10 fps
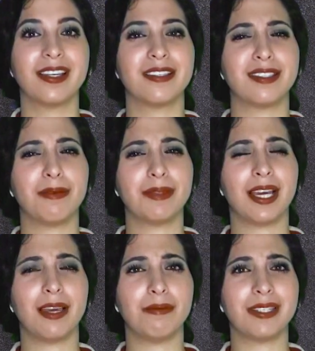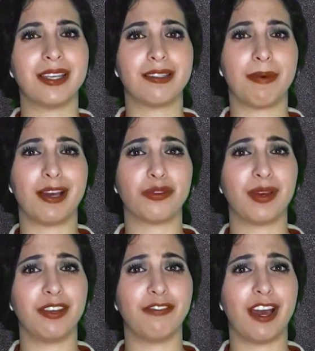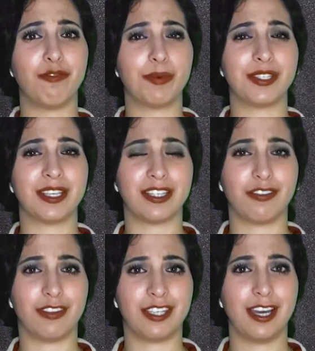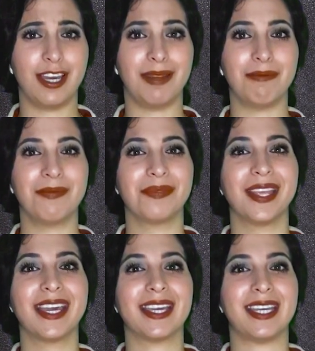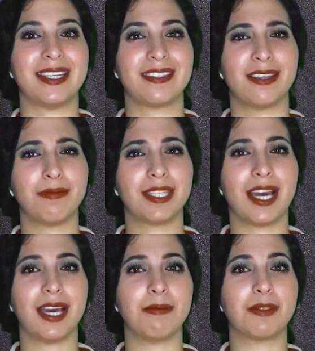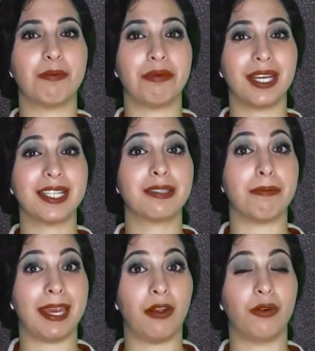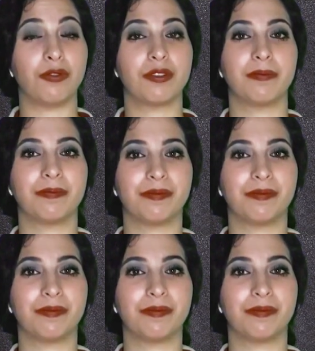Sometimes is about 25% of the time. He sometimes brings bagels.